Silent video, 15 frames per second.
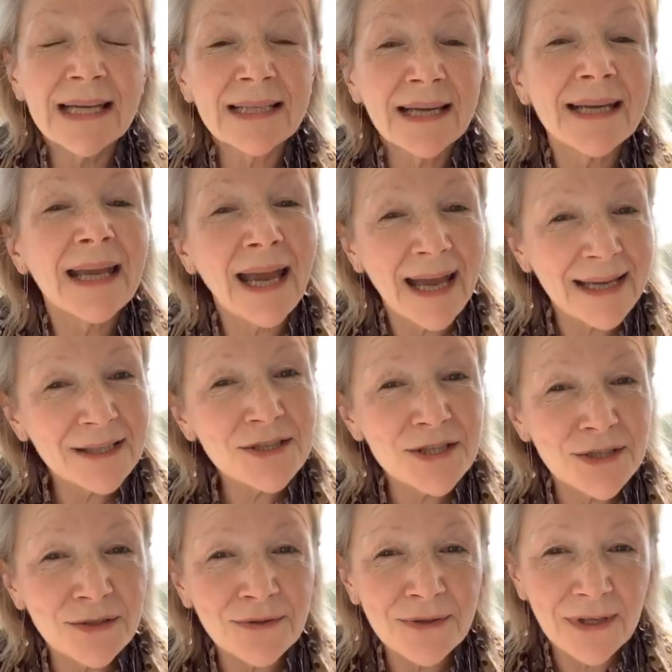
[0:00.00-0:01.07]
I hand
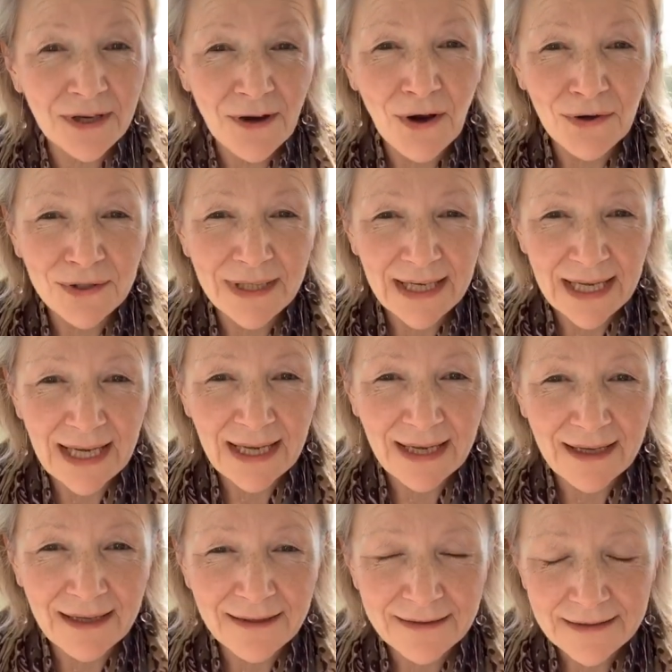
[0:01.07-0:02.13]
you the golden
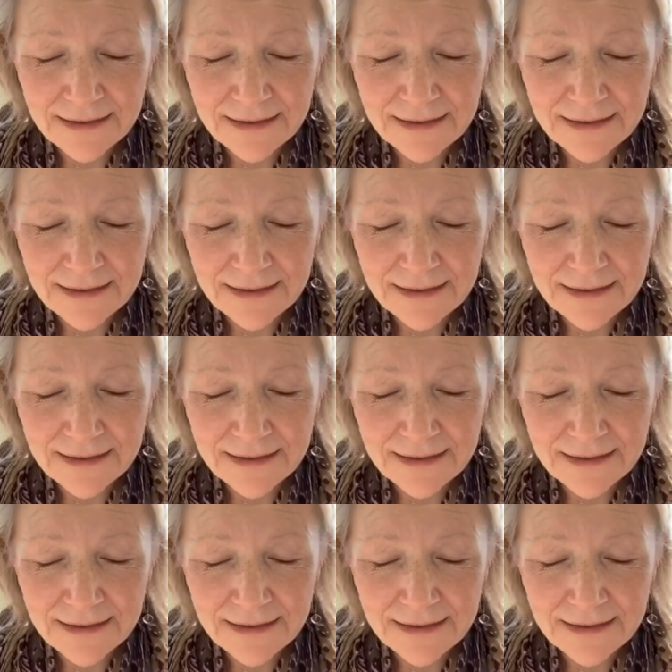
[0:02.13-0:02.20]
key.